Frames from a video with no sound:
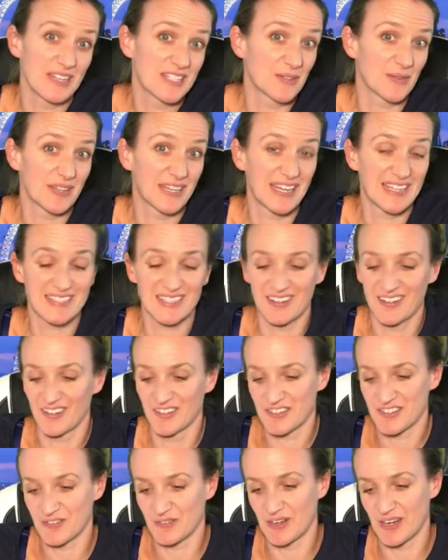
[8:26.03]
so I guess I'll
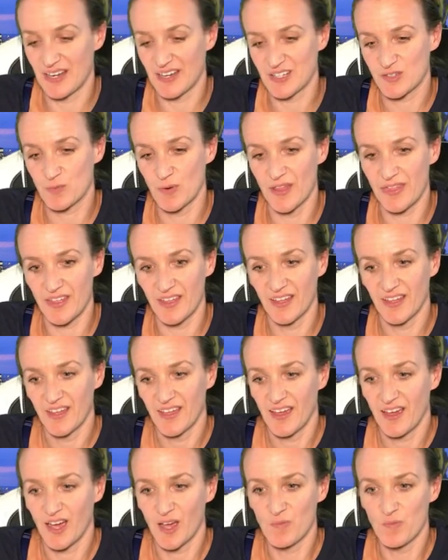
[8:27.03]
answer it, is whether
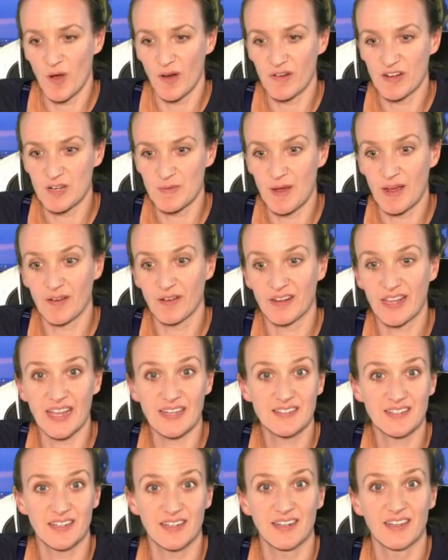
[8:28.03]
I'm worried about
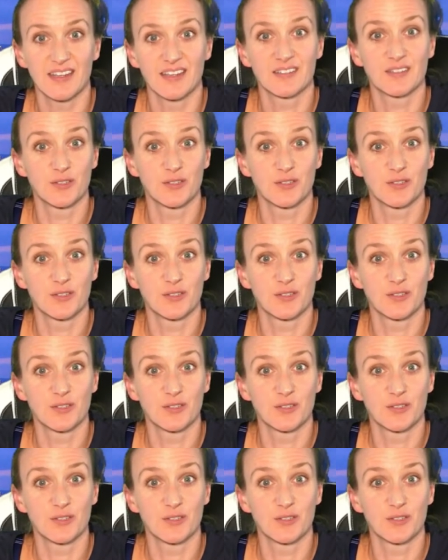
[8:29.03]
getting